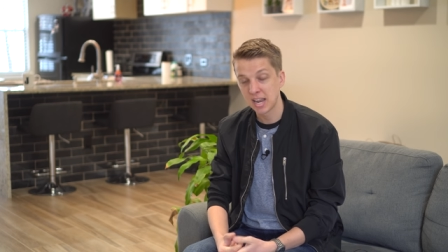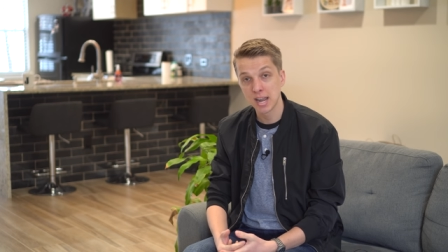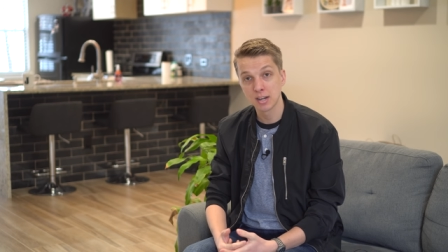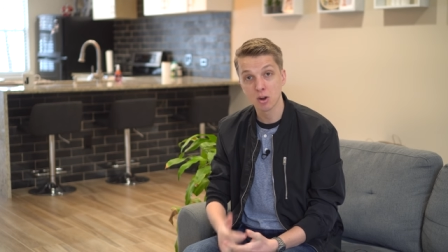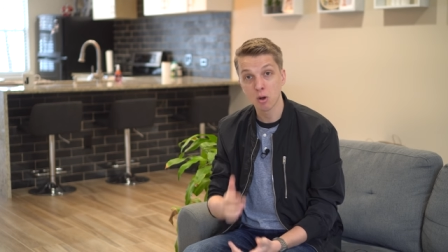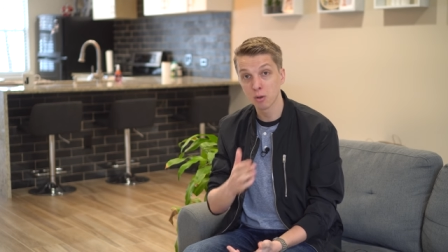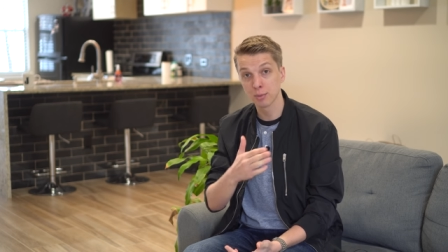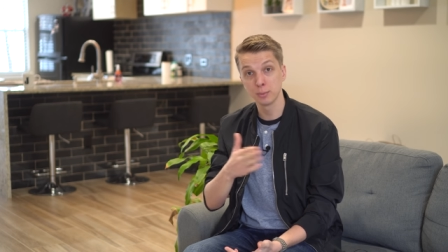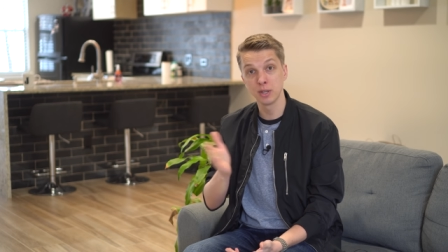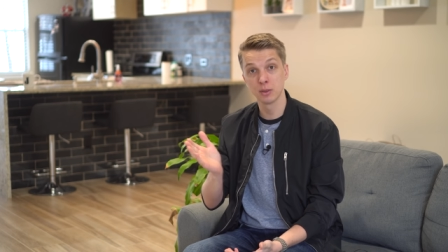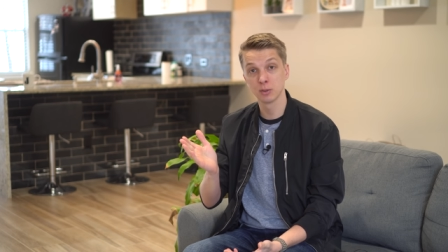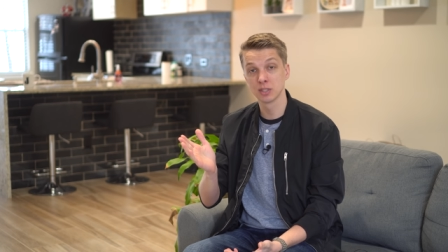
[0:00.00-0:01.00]
And all
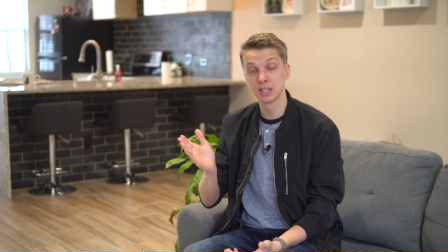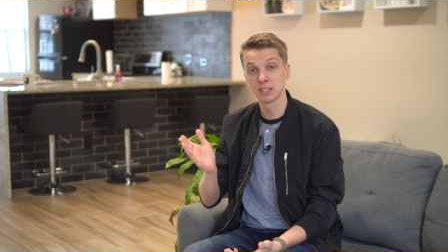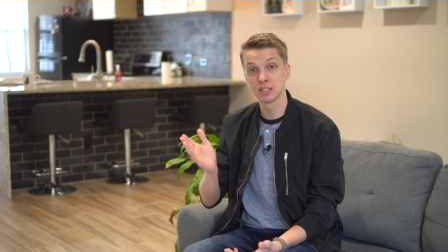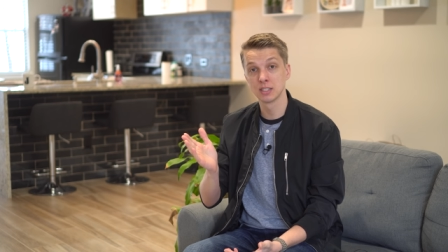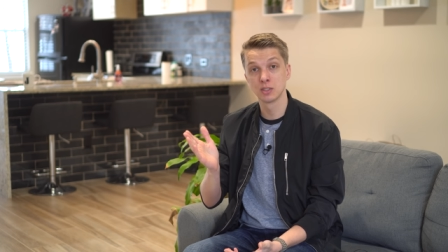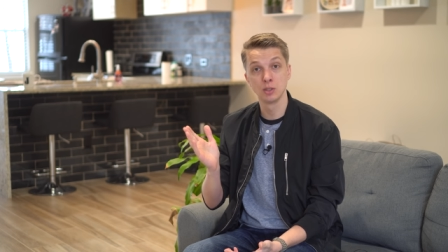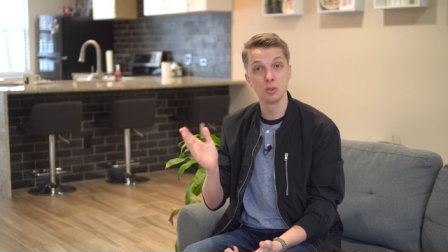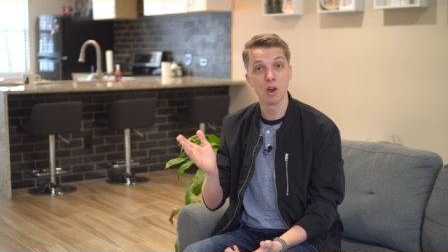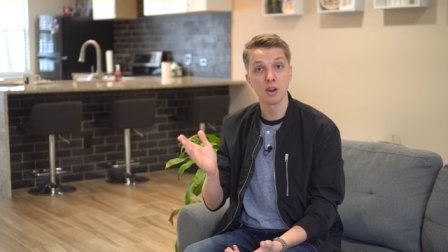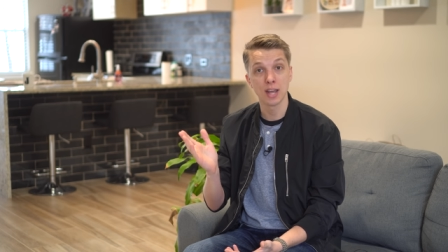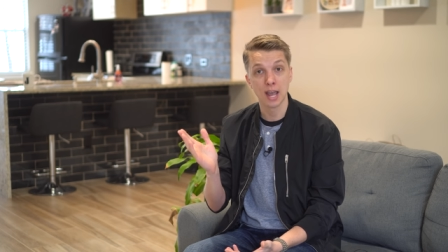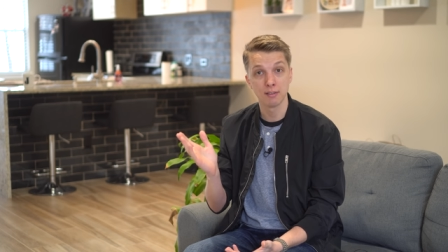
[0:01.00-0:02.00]
three of those lenses do
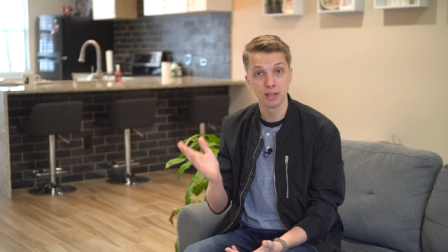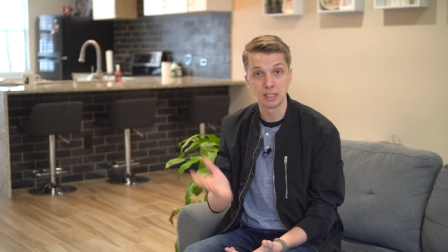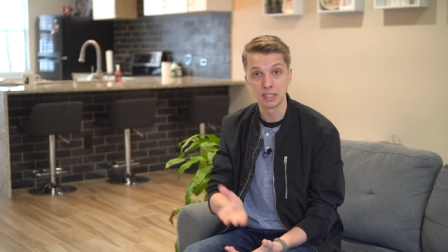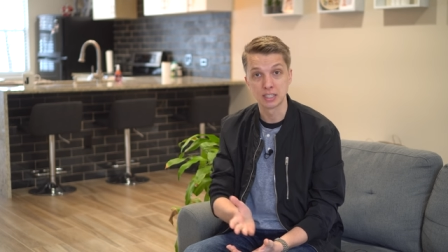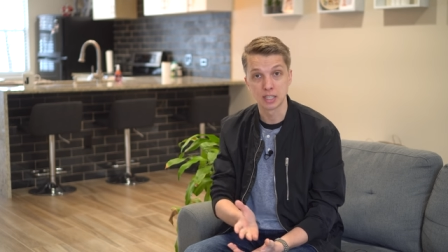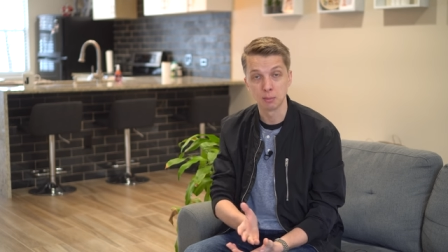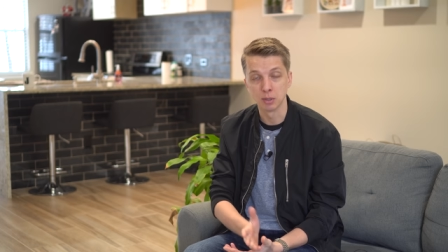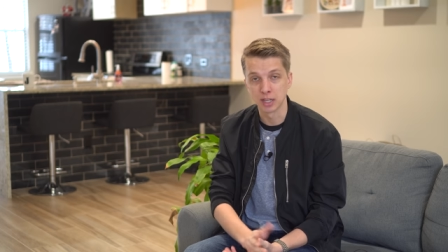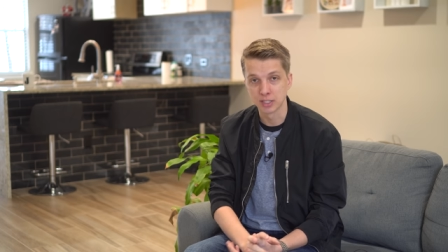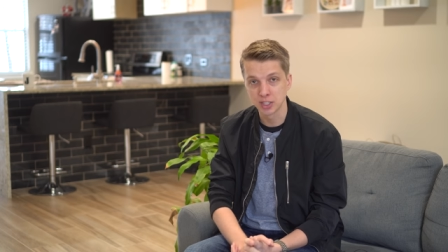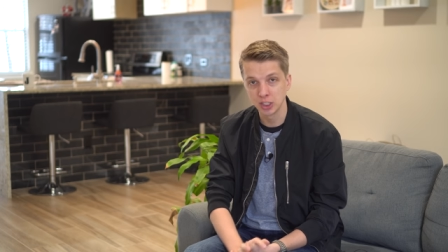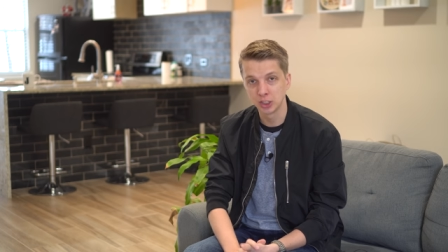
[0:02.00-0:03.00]
not have any
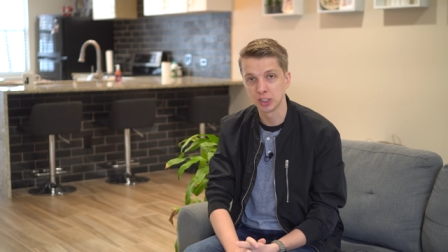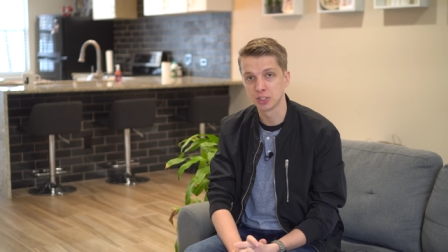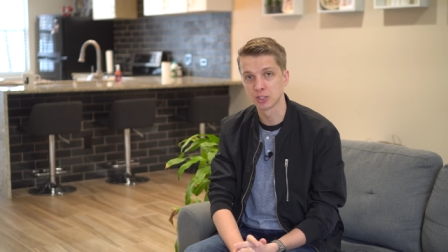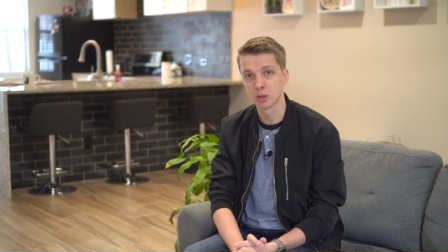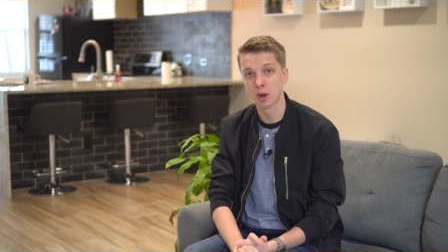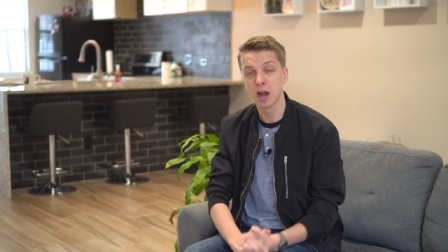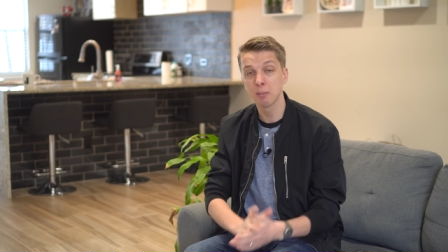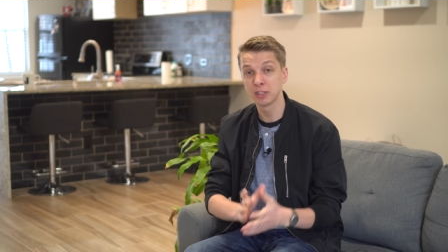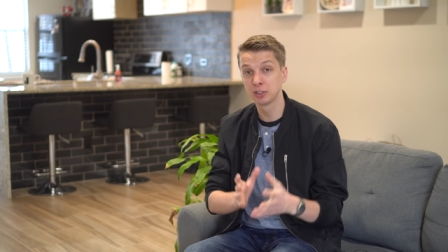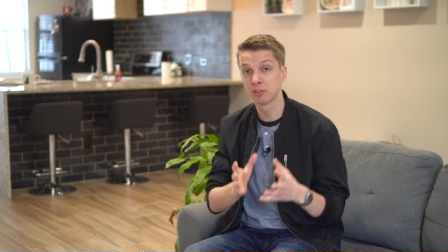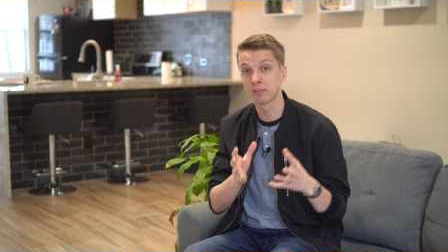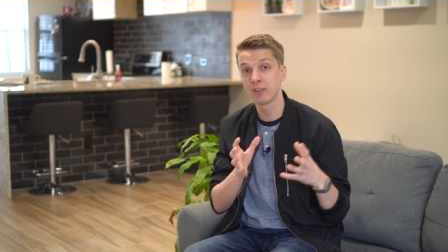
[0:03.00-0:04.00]
stabilization. So how
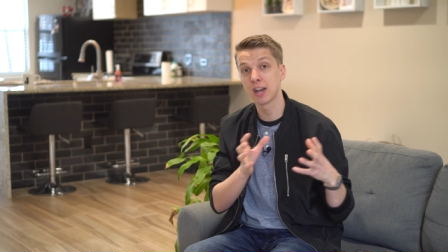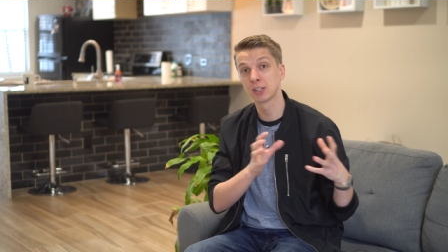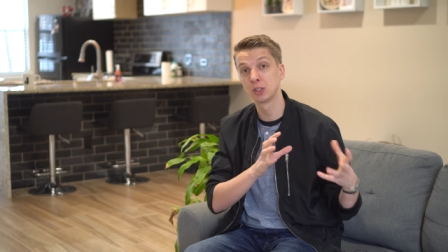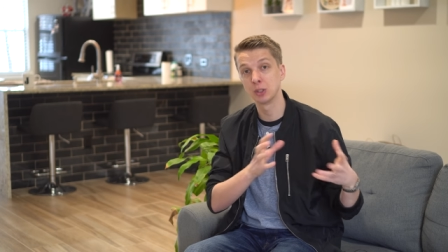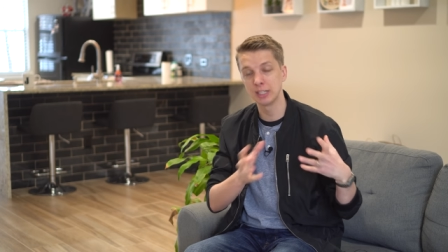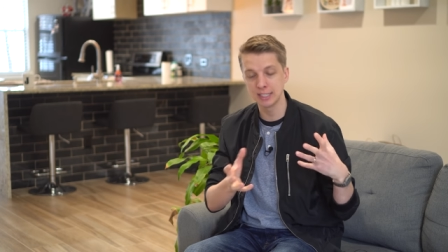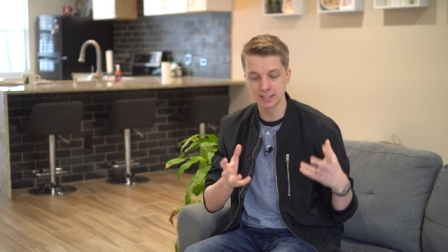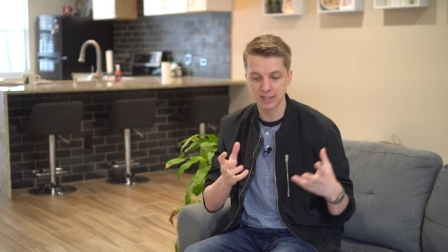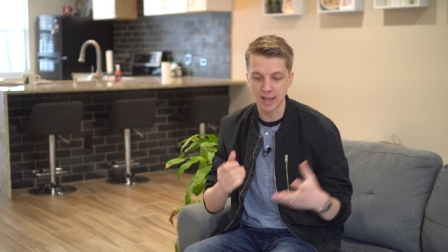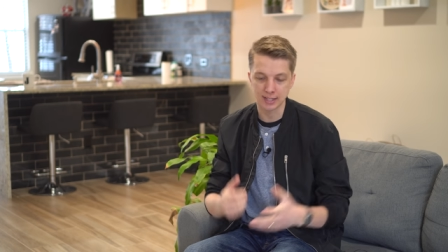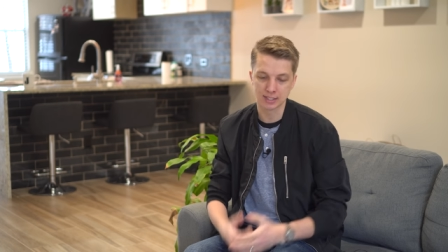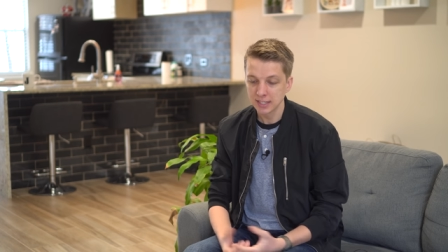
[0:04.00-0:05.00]
much of a factor is that?